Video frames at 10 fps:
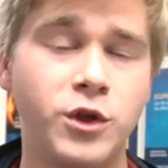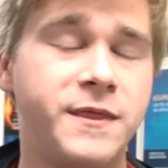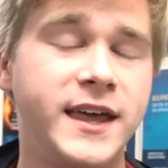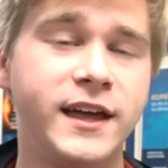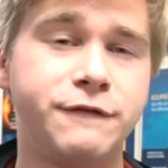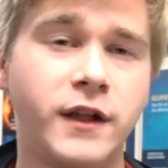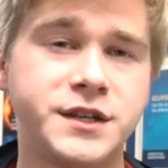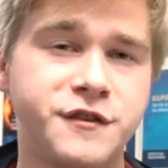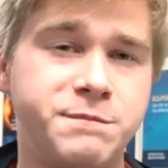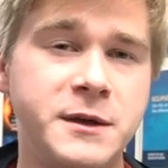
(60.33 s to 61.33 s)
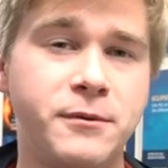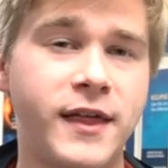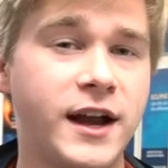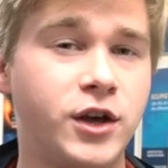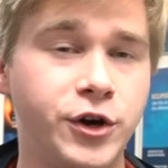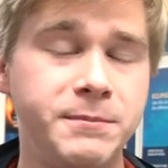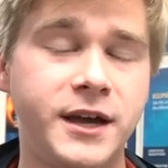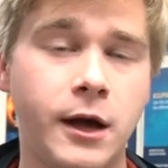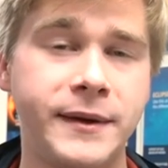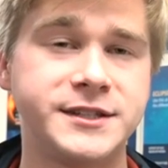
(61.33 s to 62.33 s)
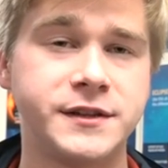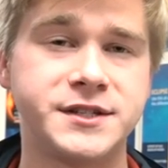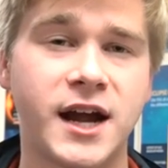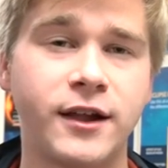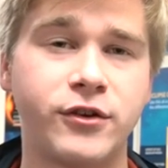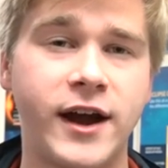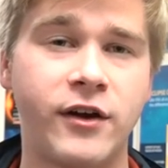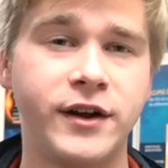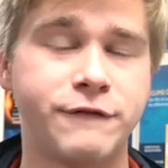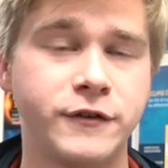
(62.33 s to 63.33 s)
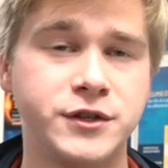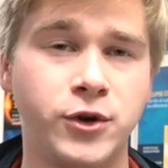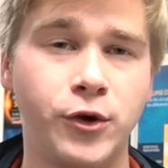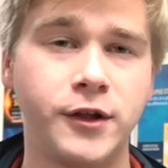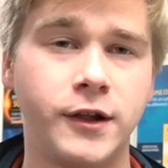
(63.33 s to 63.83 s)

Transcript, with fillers: With the influx of people that could be coming to the Tyler area for the total